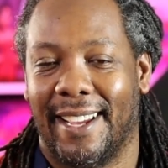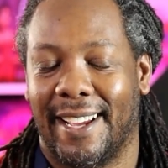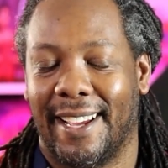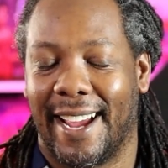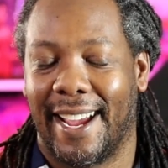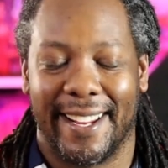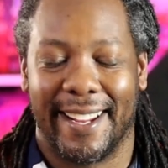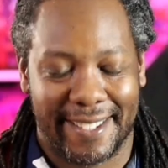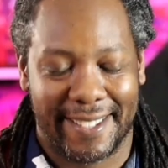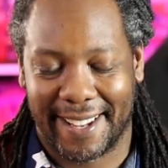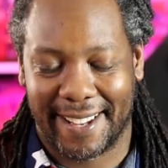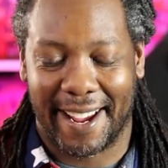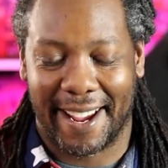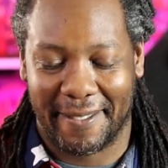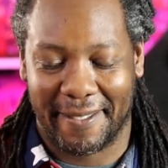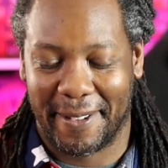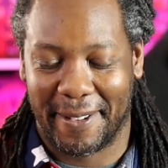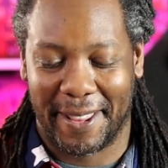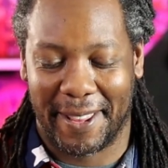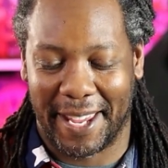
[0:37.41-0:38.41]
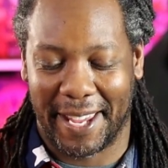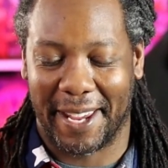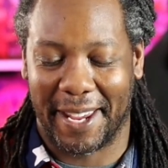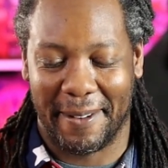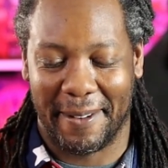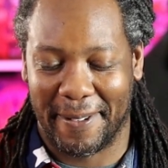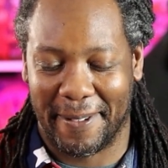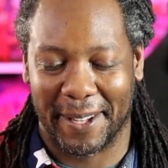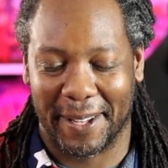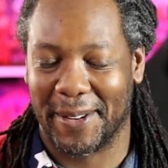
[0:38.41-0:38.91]
I hate saying thinky
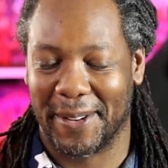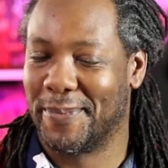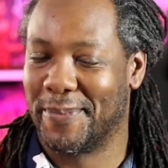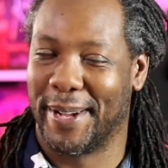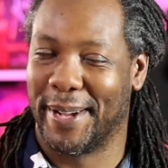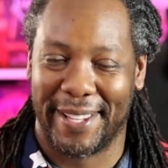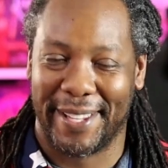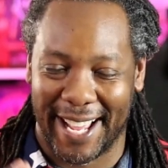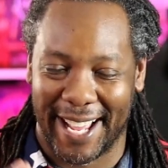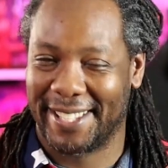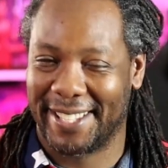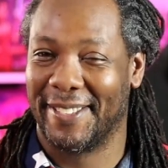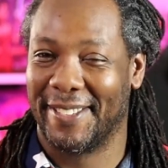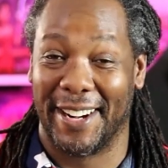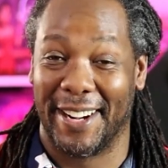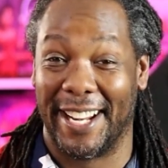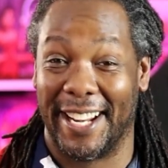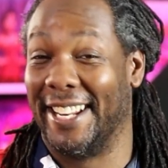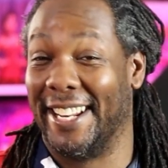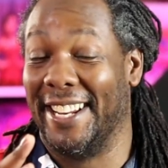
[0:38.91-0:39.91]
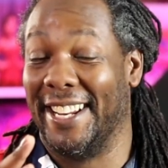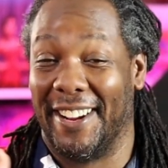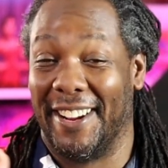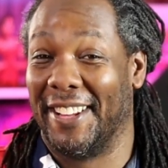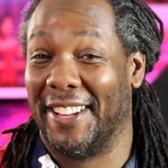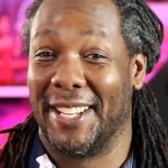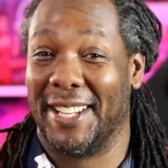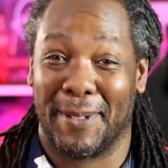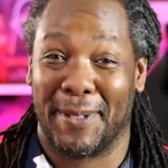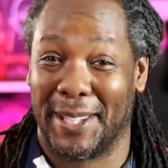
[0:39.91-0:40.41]
fillers, but that's what
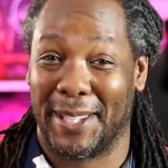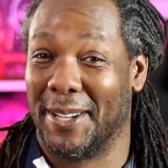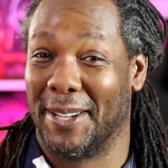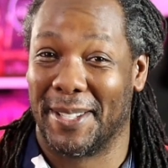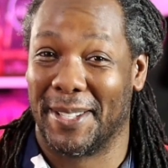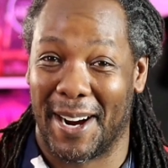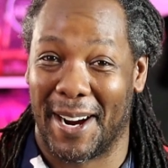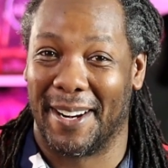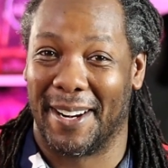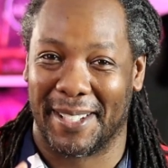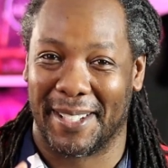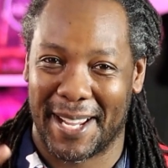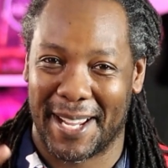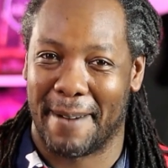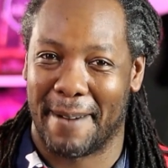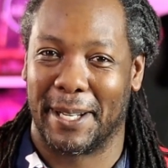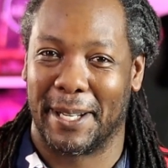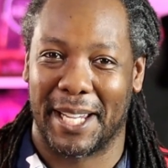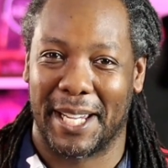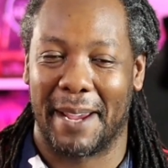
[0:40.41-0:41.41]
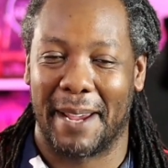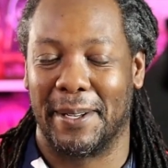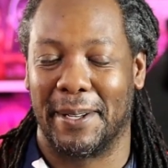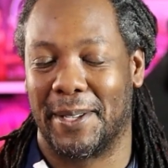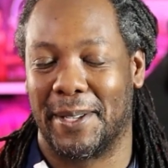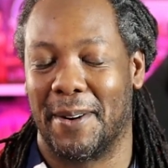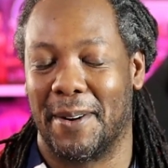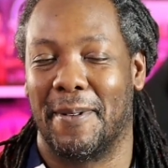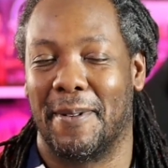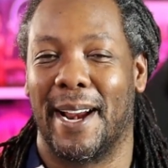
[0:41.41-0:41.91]
that's what those are. It's a common gaming
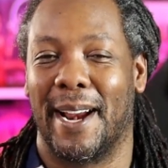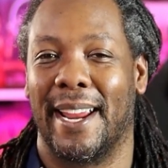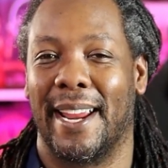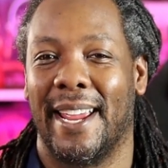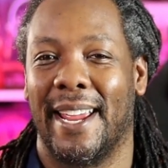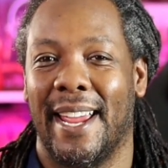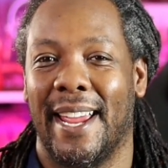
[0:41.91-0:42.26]
term, right?